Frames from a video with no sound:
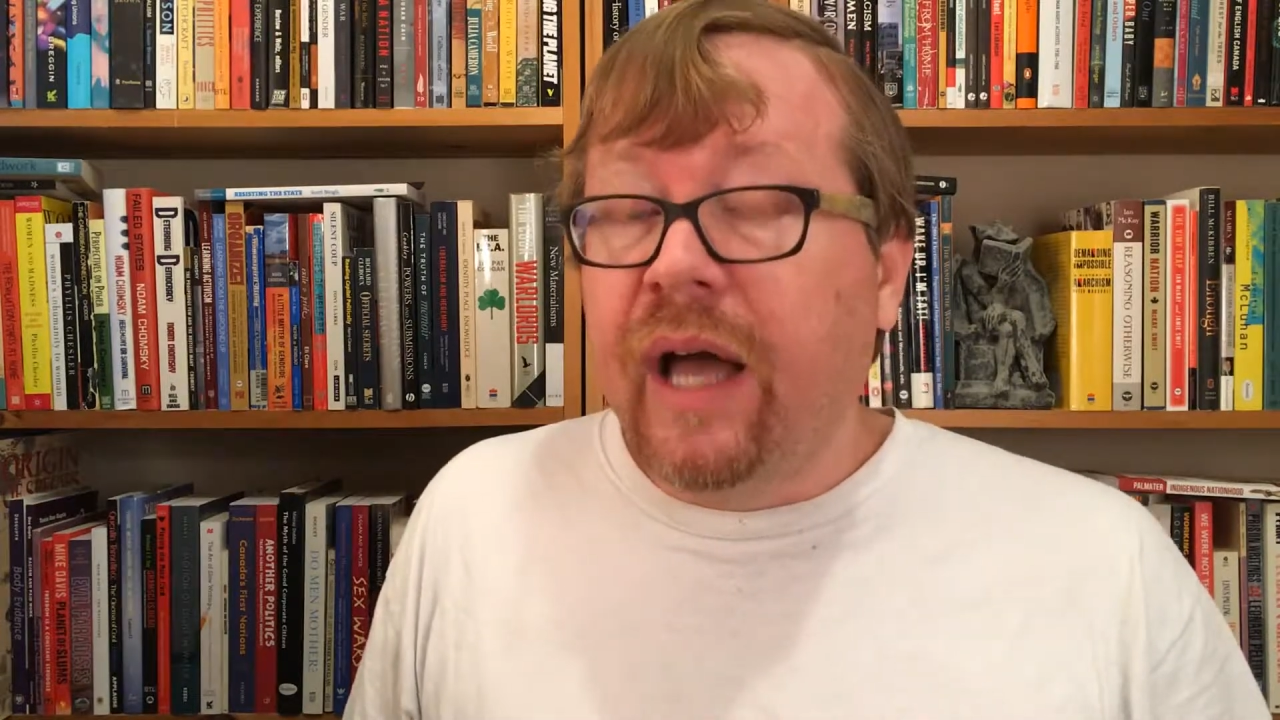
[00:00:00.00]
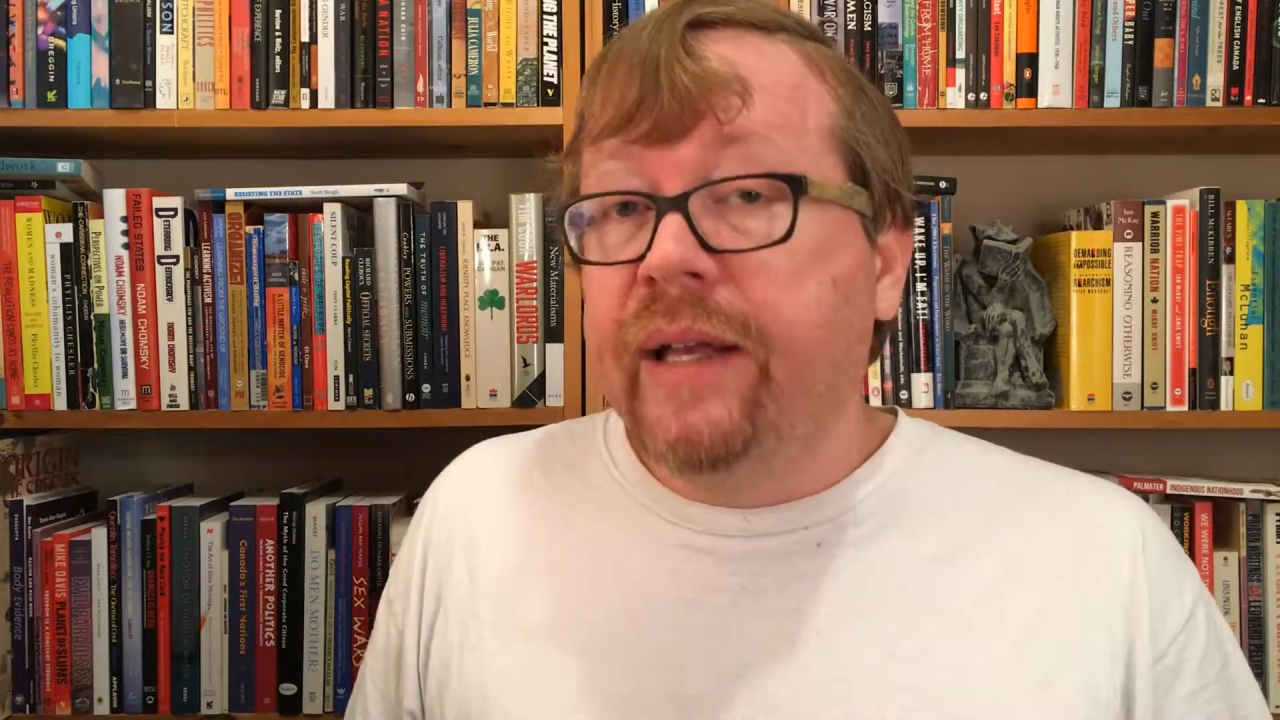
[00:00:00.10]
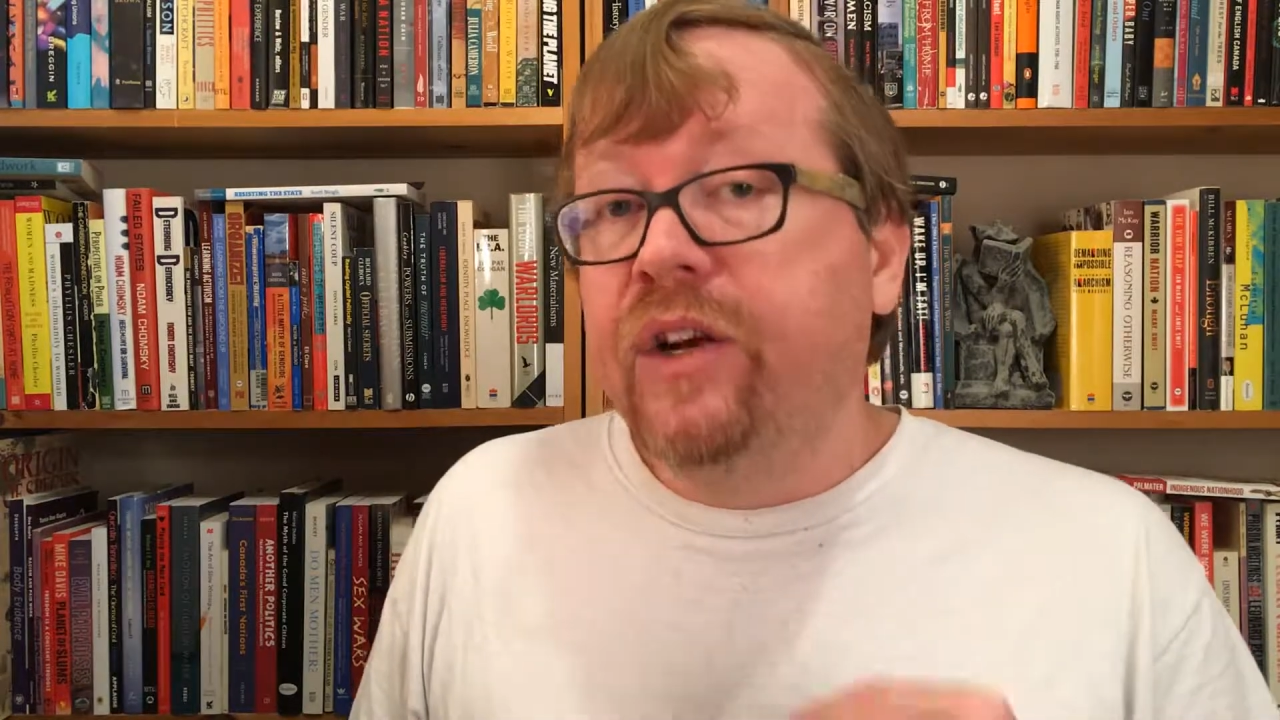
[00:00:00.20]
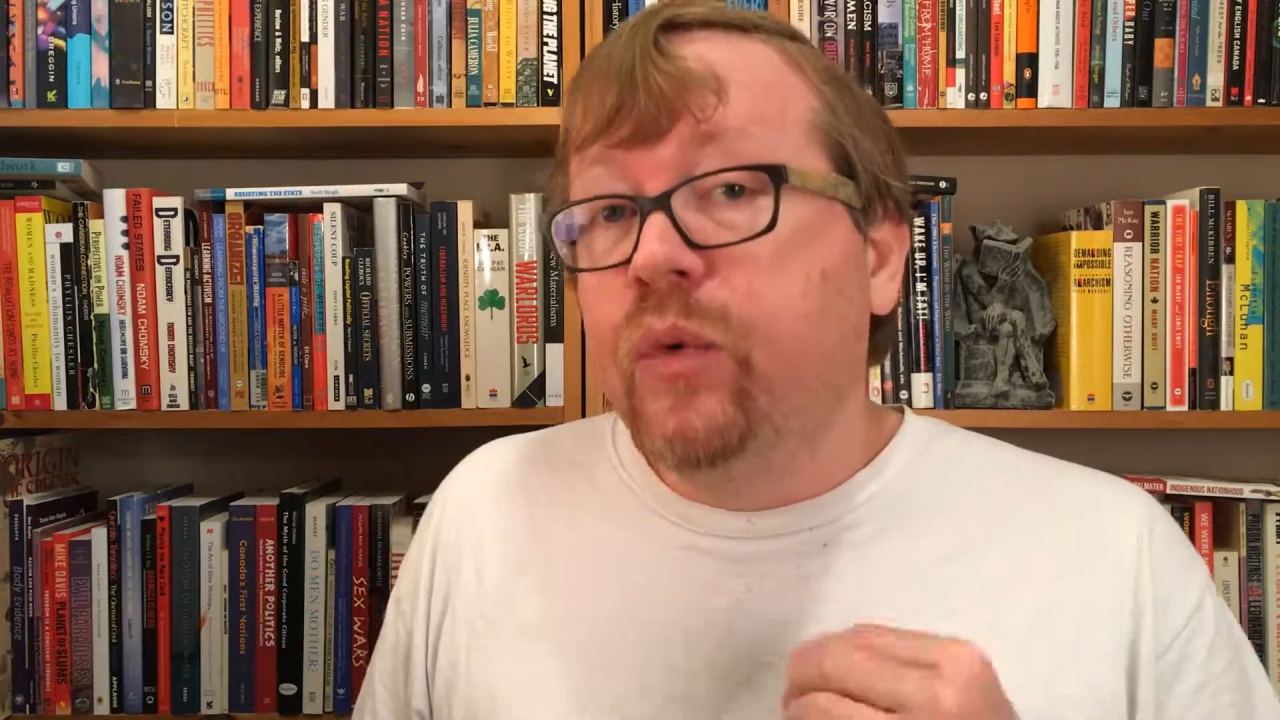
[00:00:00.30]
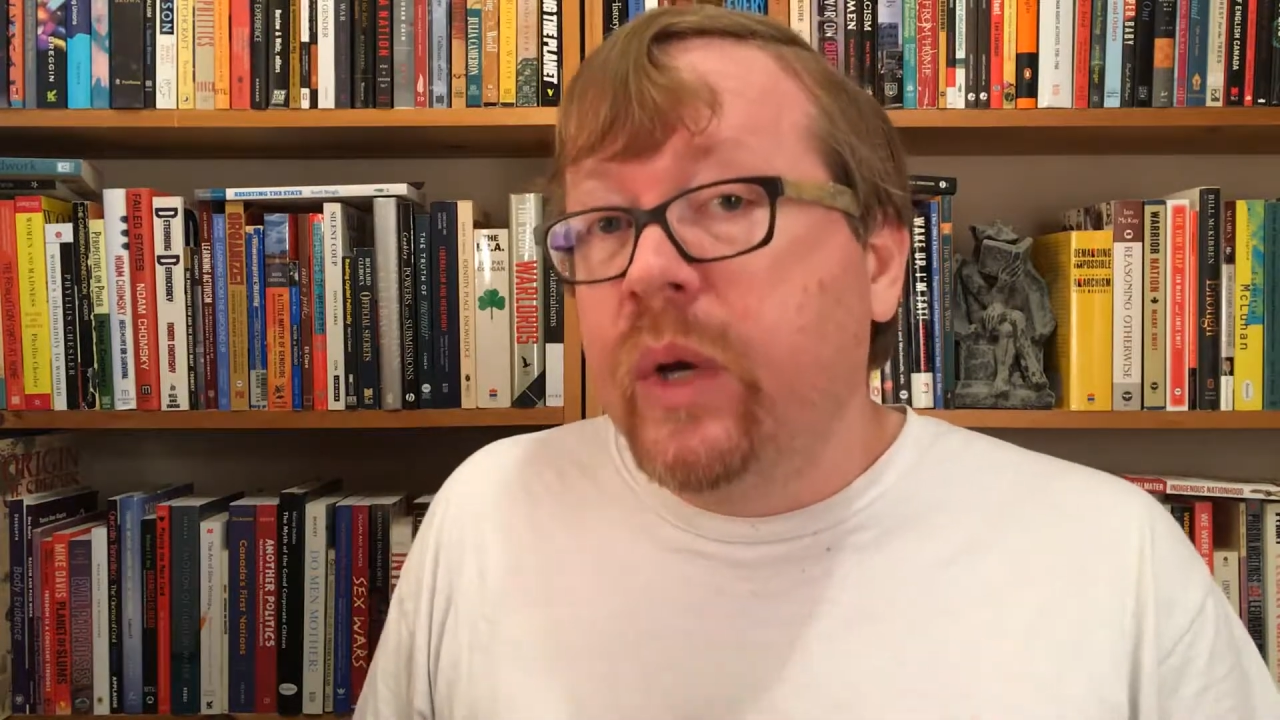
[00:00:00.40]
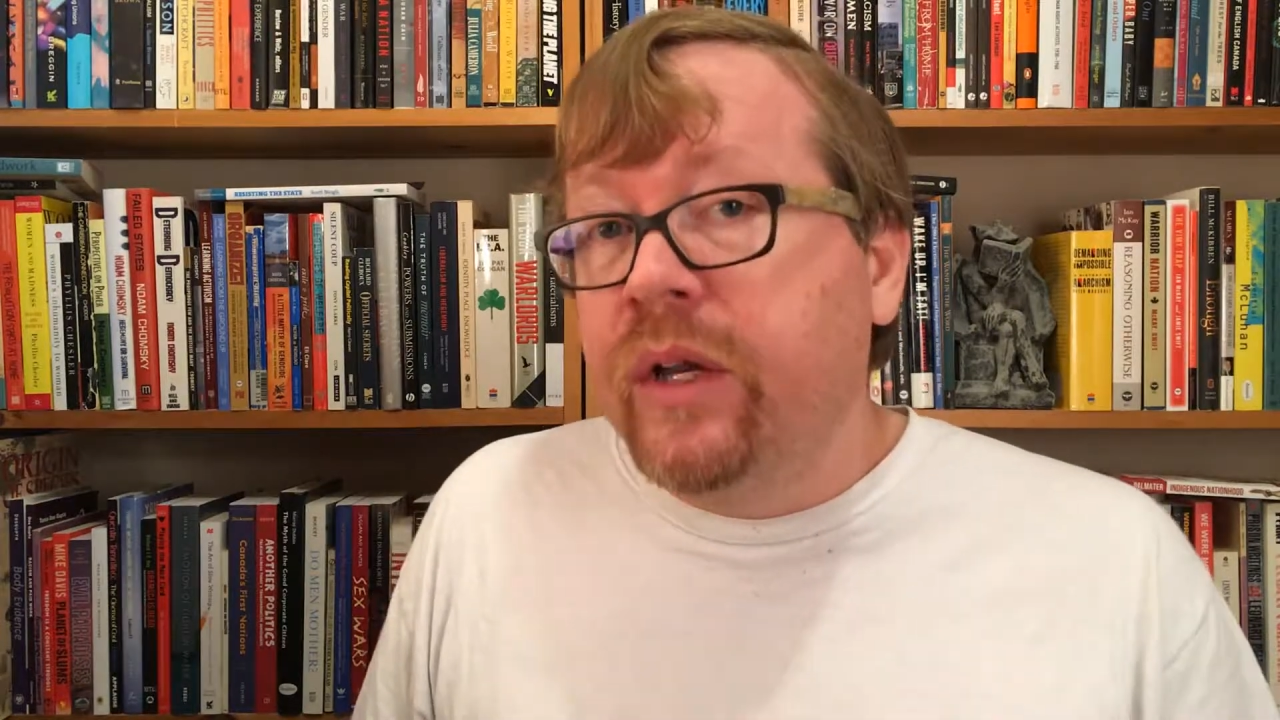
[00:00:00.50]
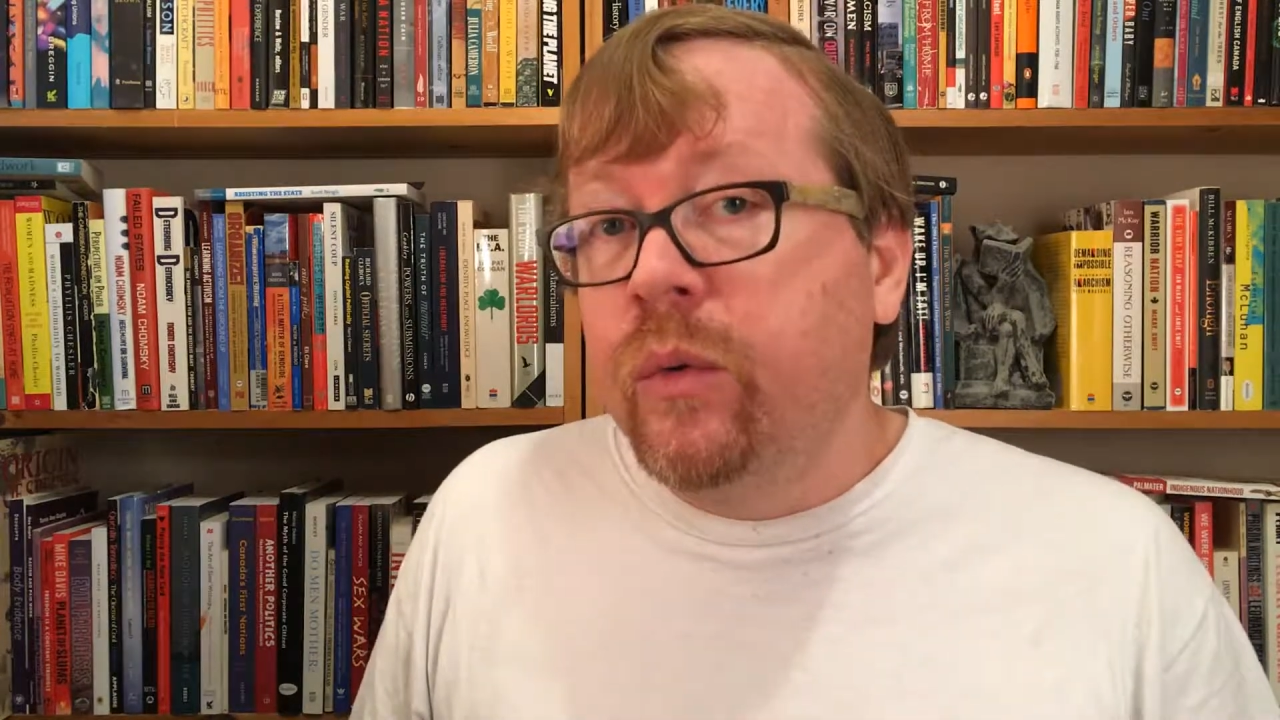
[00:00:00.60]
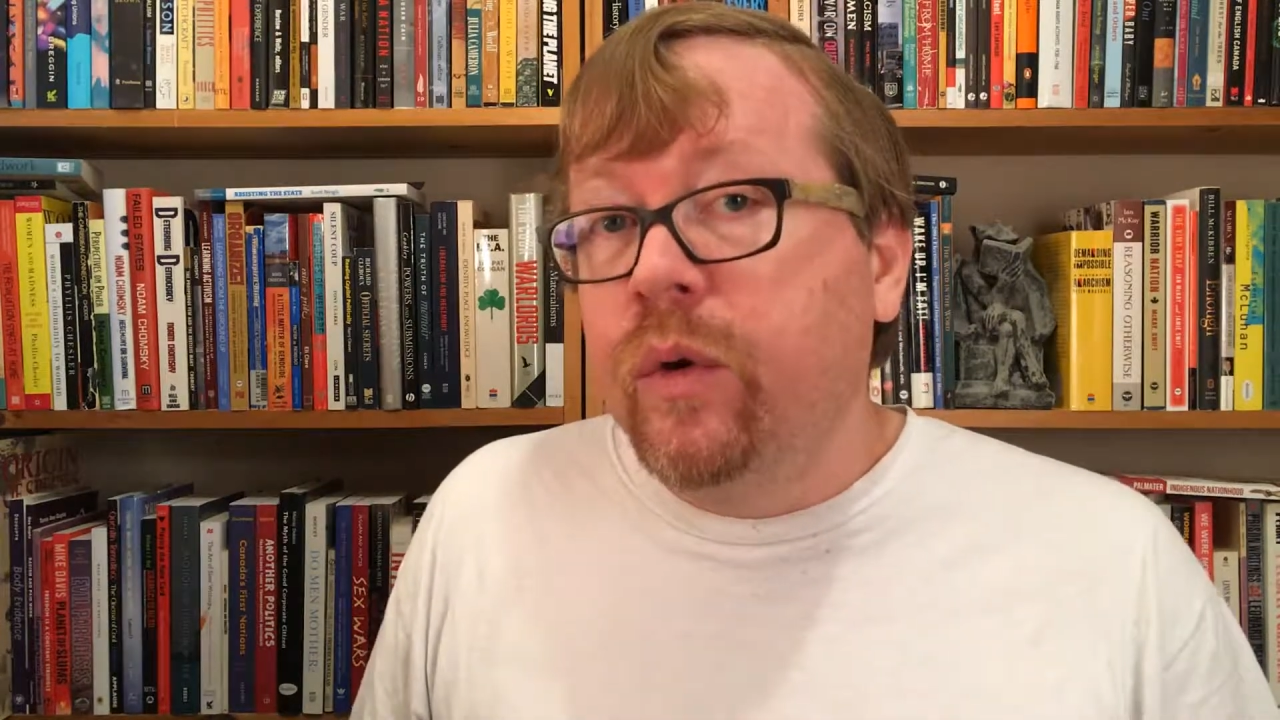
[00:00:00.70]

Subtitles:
I did a written